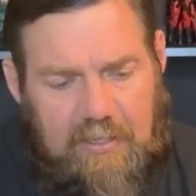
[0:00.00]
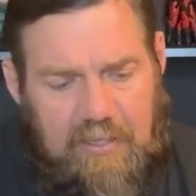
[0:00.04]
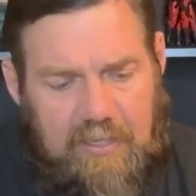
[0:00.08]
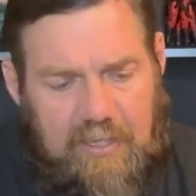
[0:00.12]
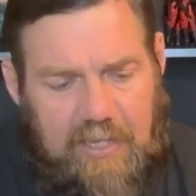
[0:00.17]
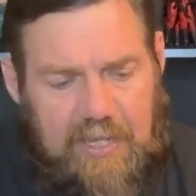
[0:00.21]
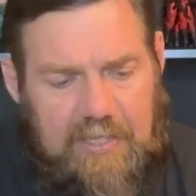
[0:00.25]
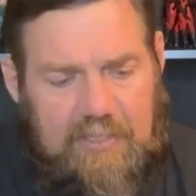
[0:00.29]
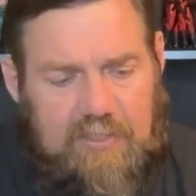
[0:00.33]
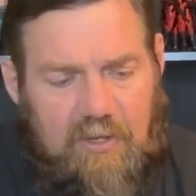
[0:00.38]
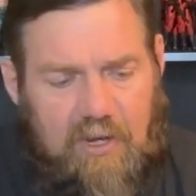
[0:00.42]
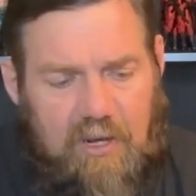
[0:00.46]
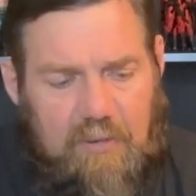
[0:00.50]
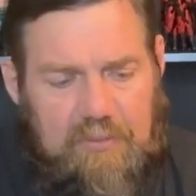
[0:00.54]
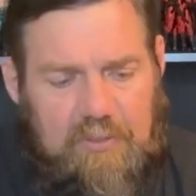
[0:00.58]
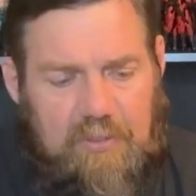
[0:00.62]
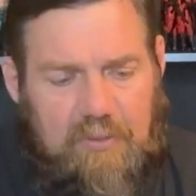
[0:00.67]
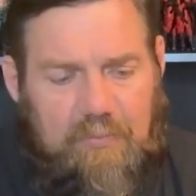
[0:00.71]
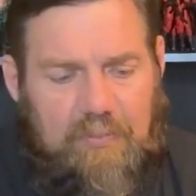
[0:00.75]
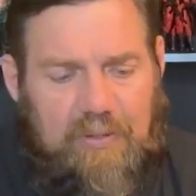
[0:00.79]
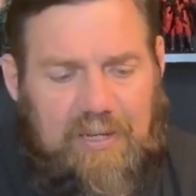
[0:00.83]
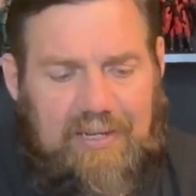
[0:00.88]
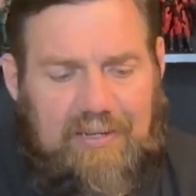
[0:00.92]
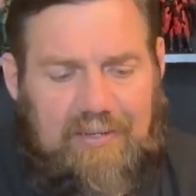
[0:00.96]
His arms are
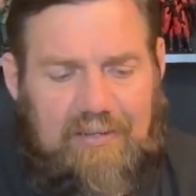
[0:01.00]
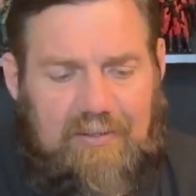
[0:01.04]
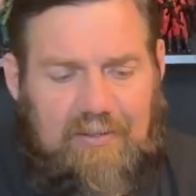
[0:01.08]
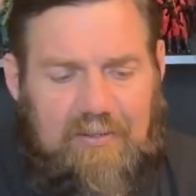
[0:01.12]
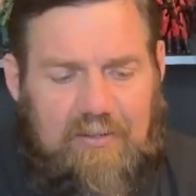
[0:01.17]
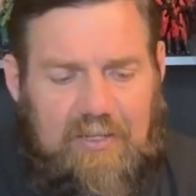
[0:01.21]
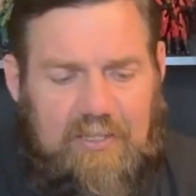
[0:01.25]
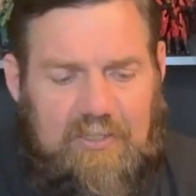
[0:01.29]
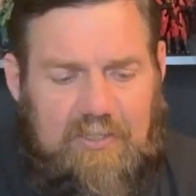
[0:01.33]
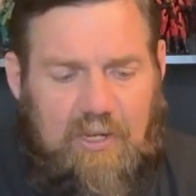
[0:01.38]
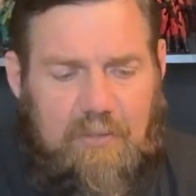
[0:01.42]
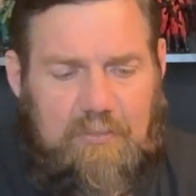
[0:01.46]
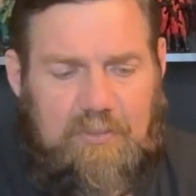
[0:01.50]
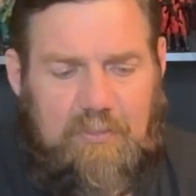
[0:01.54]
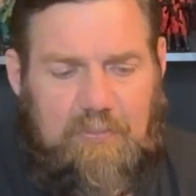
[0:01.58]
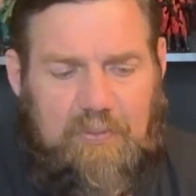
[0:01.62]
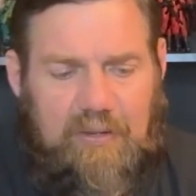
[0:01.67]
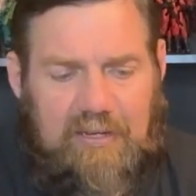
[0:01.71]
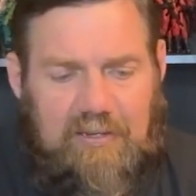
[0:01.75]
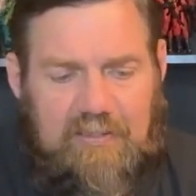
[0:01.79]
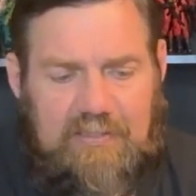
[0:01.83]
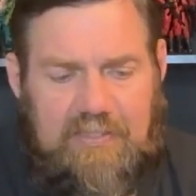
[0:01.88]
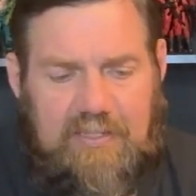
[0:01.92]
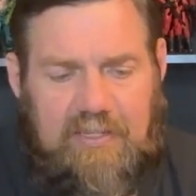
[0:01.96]

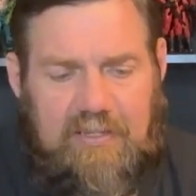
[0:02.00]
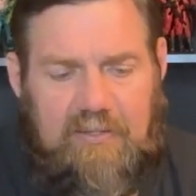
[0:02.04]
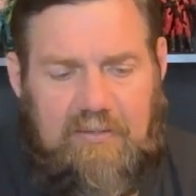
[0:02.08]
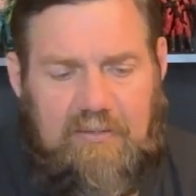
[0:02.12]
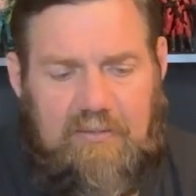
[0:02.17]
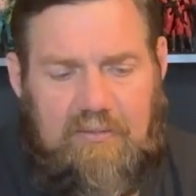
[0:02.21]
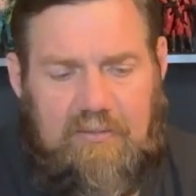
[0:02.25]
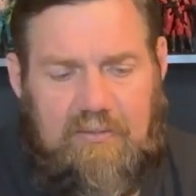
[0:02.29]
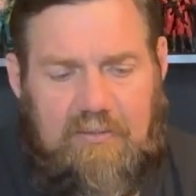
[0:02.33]
pinless, though.